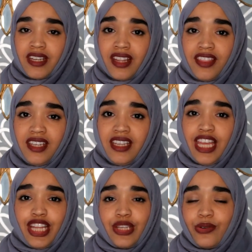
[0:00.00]
Nothing.
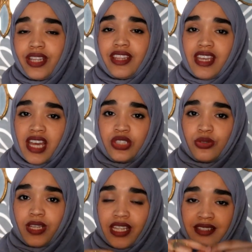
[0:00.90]
The only thing I
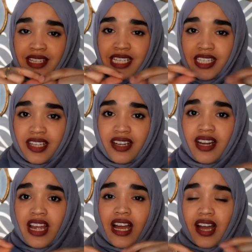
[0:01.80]
do is
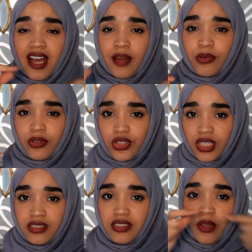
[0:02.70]
clear eyebrow
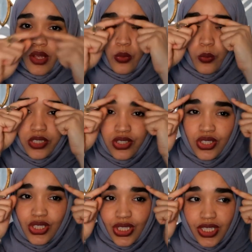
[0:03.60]
gel, which
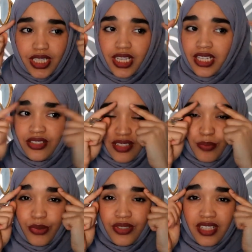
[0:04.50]
I just
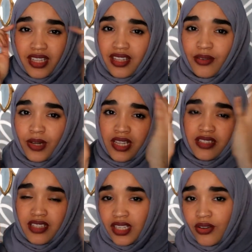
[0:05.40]
put, otherwise
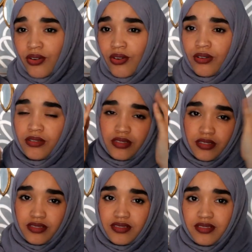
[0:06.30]
they go
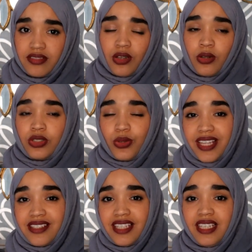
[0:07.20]
all
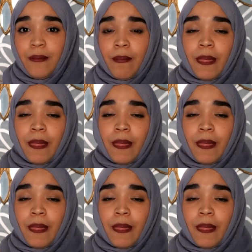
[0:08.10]
crazy.